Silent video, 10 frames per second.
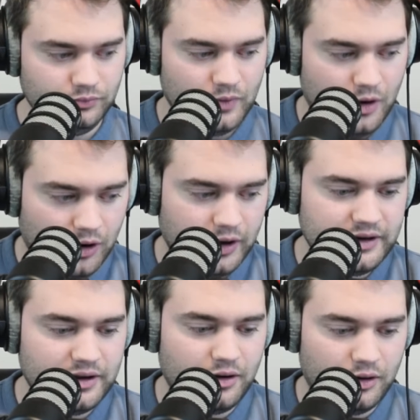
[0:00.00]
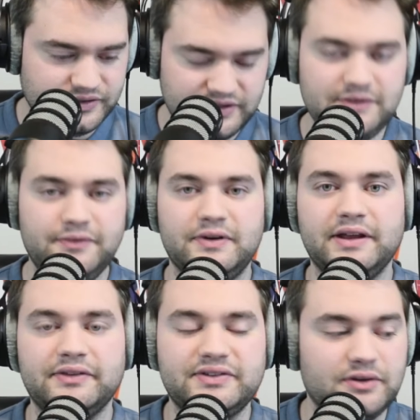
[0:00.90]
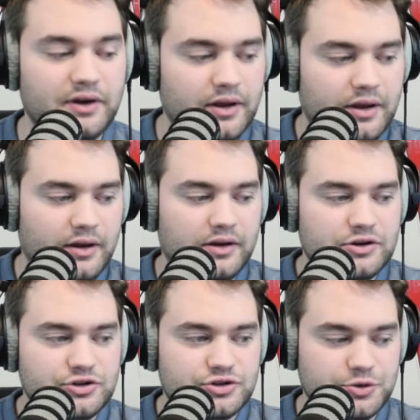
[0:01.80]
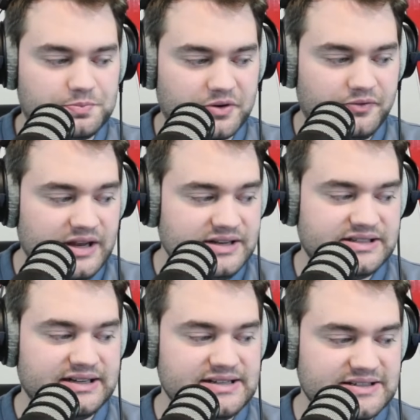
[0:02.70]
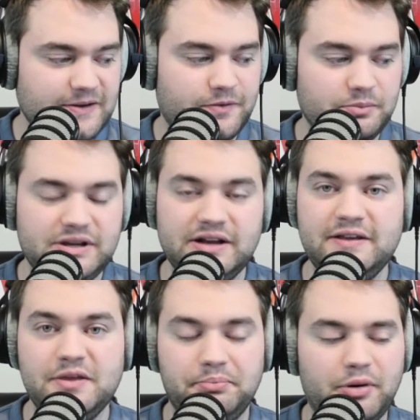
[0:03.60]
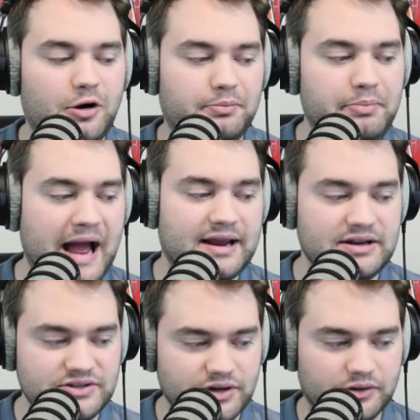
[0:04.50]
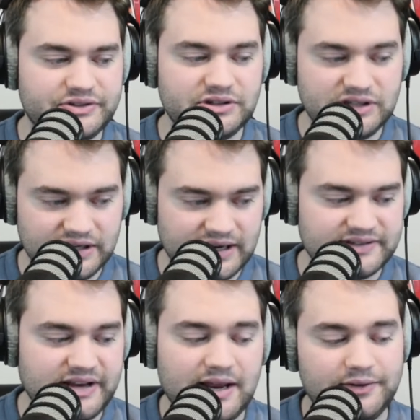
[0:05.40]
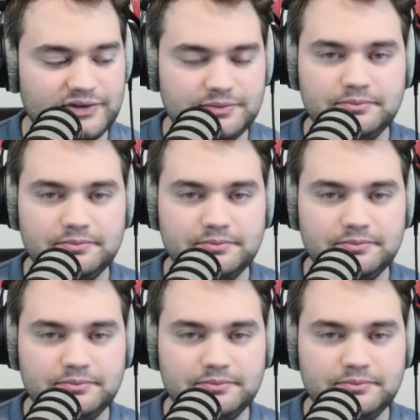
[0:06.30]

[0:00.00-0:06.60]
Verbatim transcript: on defense to prevent Tennessee from getting the ball back in Dalton Knecht's hands.